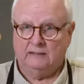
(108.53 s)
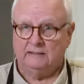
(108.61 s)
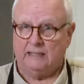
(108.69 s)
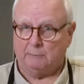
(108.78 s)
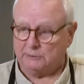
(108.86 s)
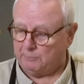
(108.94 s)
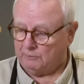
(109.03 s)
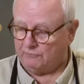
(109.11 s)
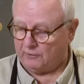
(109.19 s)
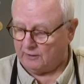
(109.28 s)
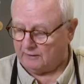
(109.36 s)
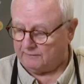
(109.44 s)

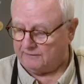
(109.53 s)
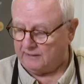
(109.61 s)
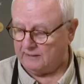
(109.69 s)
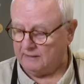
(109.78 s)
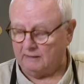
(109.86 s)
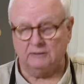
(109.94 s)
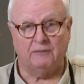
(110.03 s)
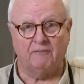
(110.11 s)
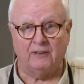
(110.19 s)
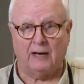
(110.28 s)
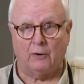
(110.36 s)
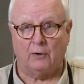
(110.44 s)
tablespoonful of
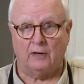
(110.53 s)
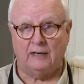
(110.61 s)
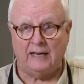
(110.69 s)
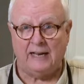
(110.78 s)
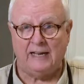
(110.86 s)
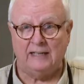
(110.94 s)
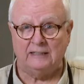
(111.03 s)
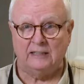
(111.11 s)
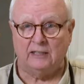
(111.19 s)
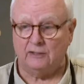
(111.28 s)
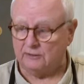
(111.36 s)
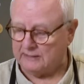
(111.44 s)
flour and
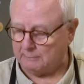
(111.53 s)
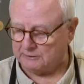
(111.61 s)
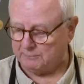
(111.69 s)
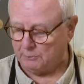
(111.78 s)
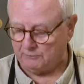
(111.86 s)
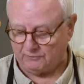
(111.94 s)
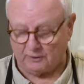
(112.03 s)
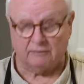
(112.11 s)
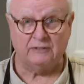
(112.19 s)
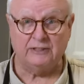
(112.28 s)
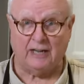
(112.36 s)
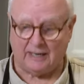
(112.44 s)
another tablespoonful of
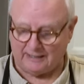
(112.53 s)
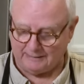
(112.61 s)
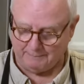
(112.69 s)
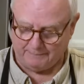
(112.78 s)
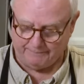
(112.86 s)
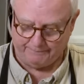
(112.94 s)
thyme.